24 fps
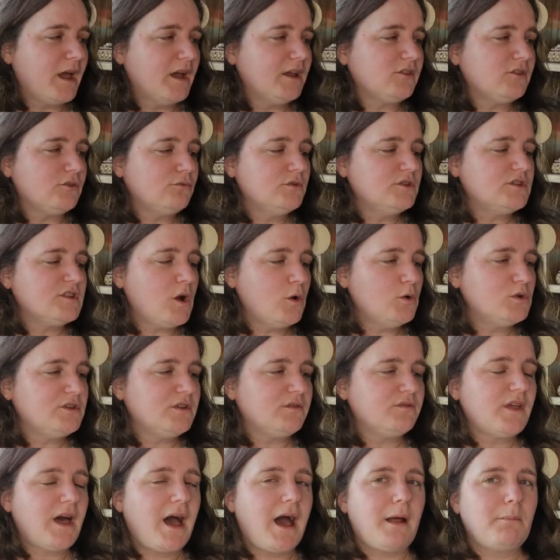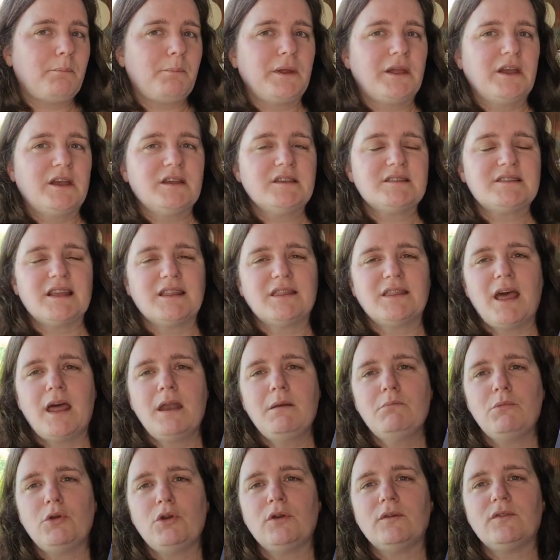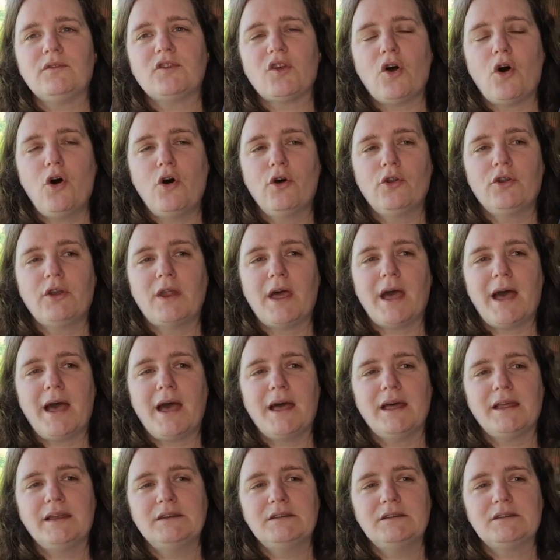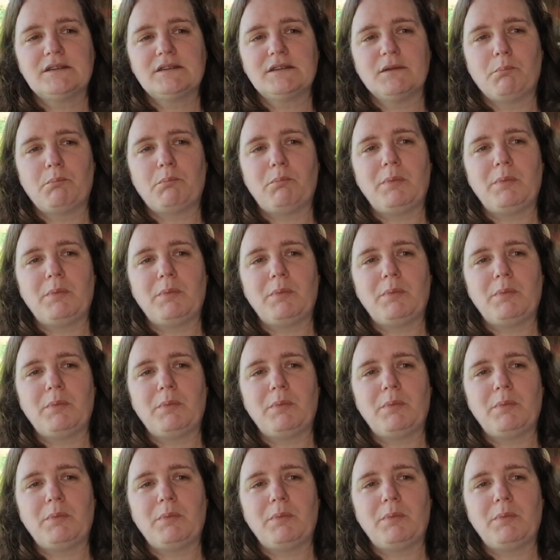as a result of that because it then moves on and